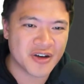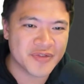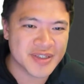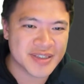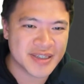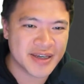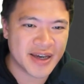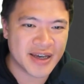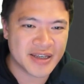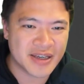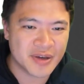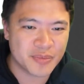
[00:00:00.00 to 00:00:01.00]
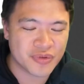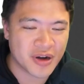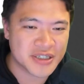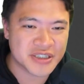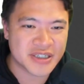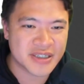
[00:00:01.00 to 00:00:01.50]
Obviously, any
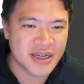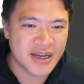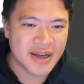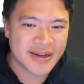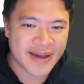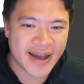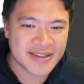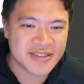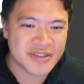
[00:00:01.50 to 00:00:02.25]
project can